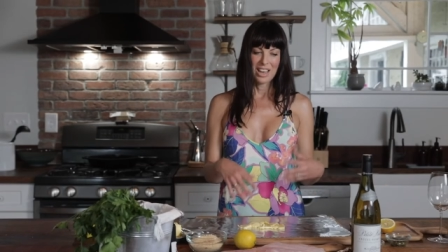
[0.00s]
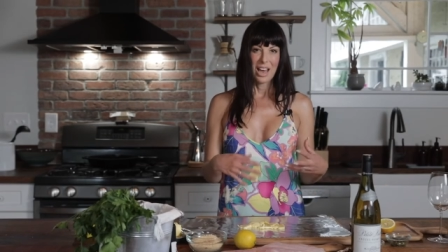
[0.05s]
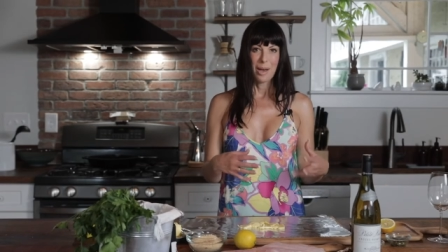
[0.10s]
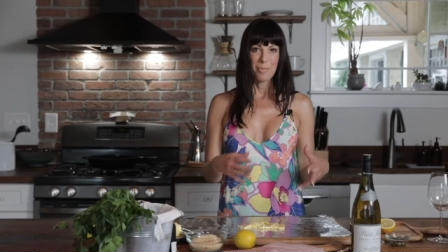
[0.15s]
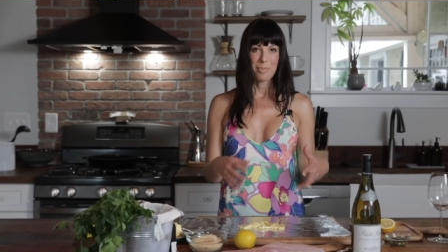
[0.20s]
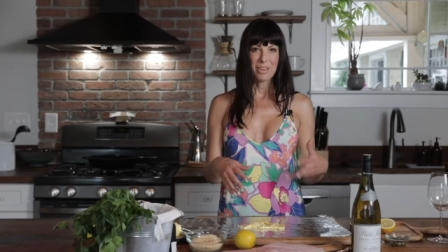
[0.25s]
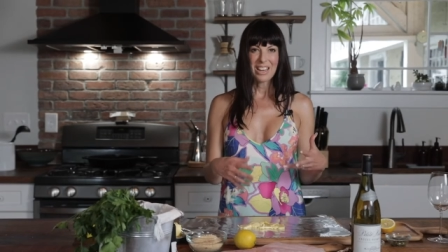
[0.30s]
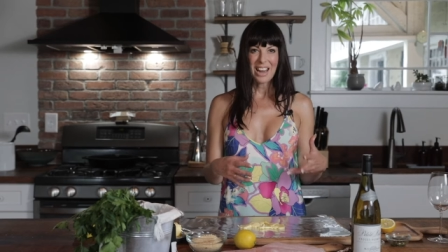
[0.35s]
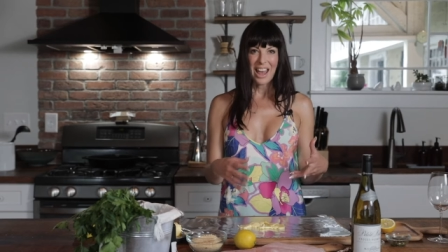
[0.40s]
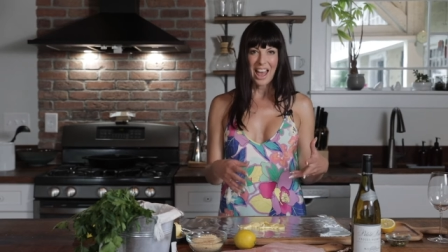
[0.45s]

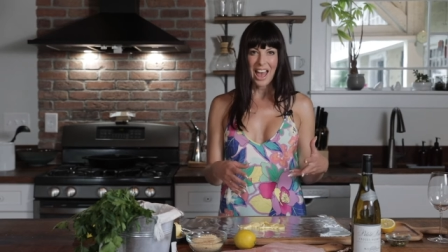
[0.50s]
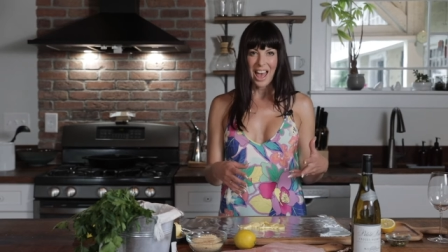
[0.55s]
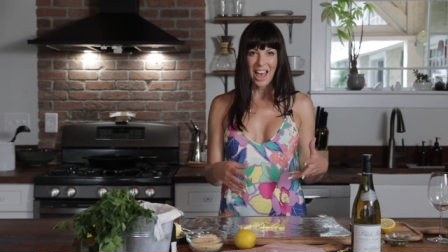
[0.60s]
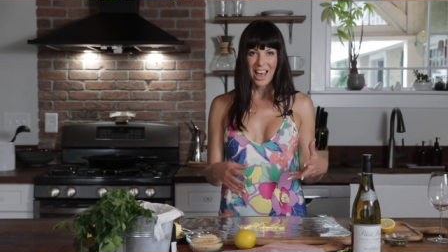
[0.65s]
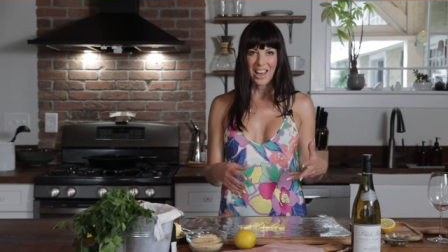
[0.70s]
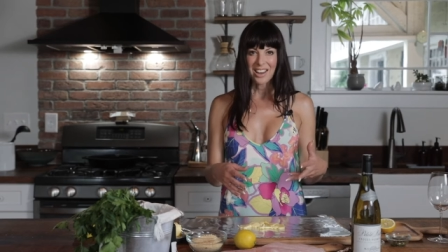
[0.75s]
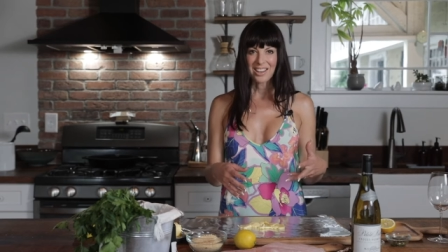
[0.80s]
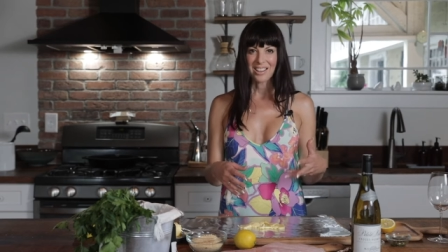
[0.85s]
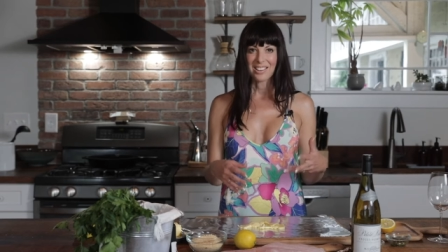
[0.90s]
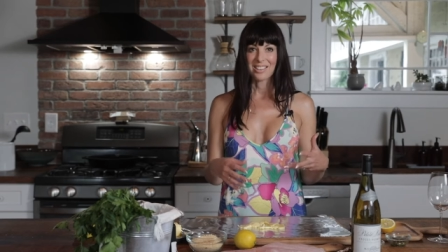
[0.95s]
I'm going to
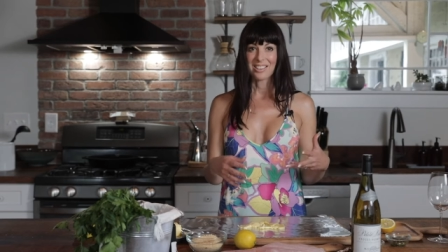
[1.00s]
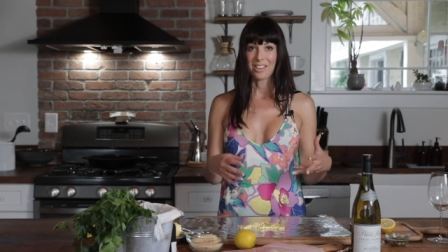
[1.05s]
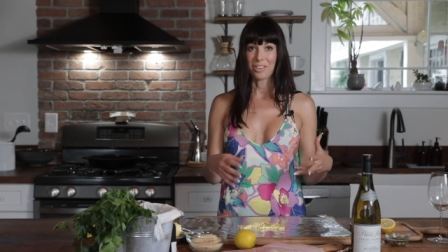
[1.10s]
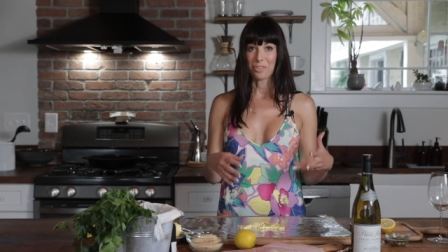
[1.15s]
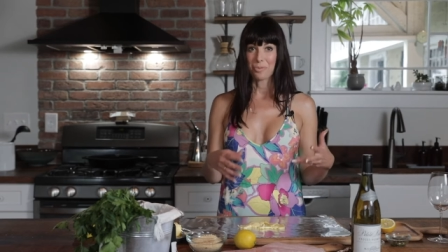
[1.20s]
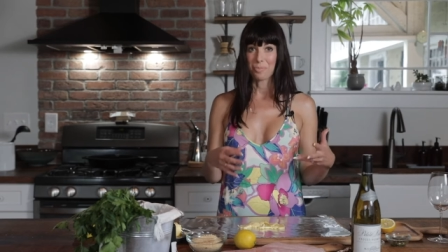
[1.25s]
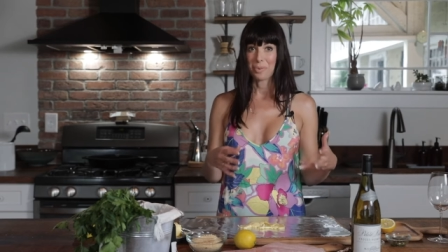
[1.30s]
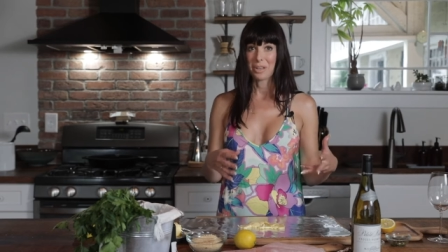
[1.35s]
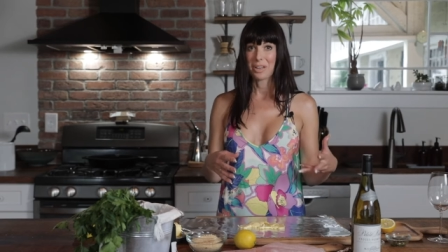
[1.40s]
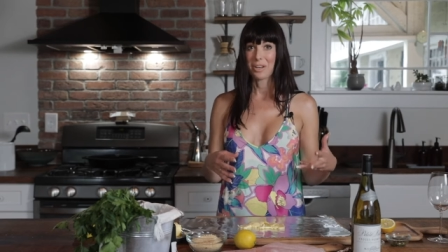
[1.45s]
add a
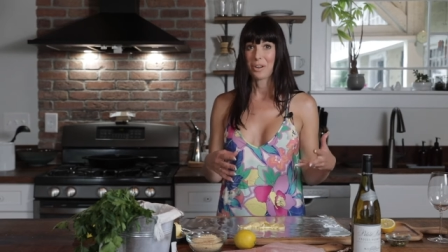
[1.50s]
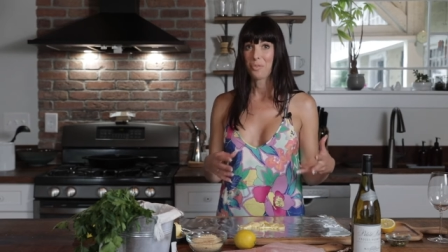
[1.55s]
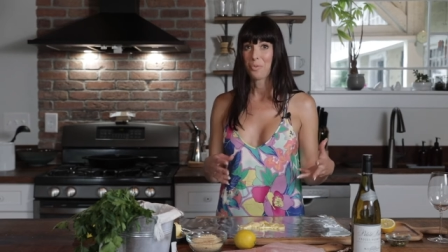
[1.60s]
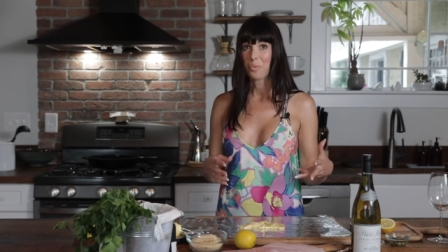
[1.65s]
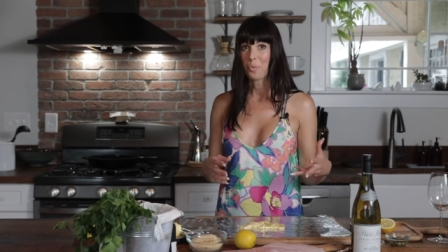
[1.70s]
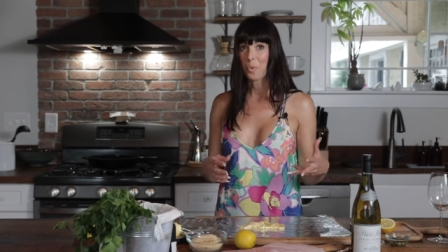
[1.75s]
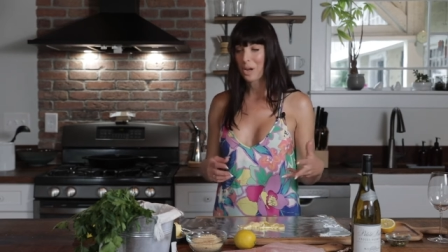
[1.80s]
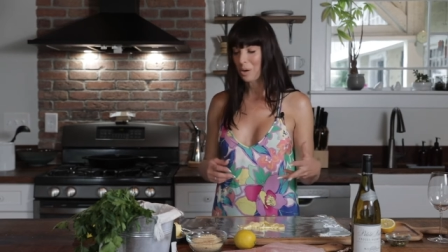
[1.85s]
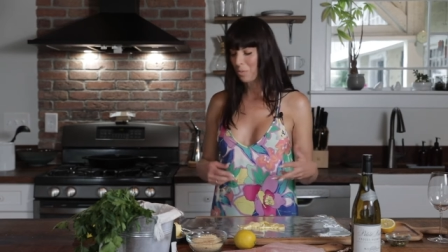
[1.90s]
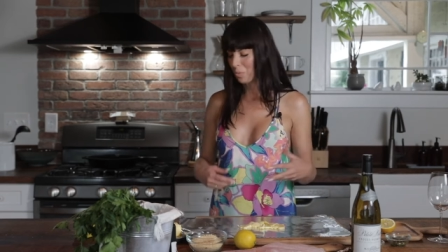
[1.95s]
little bit of
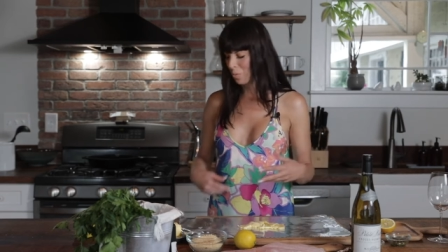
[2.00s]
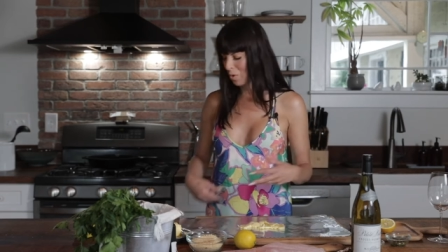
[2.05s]
white